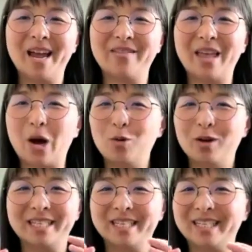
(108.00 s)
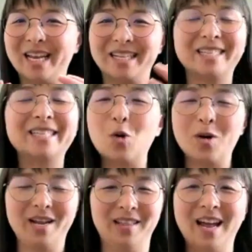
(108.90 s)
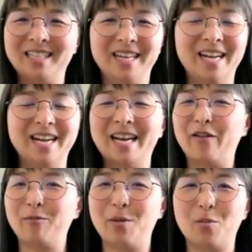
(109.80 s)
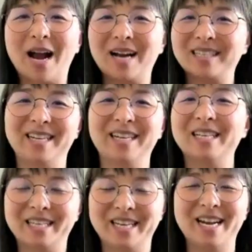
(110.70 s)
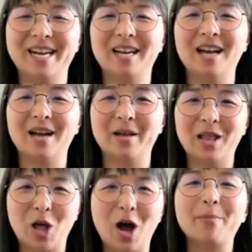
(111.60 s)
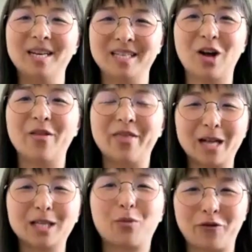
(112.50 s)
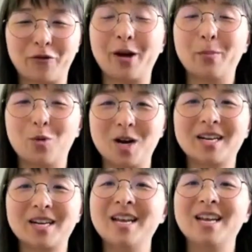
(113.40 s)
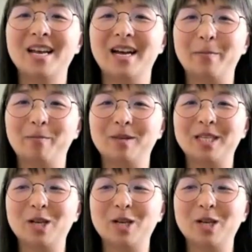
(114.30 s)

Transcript: And that was like so enlightening, and I've been practicing a lot based on that framework. I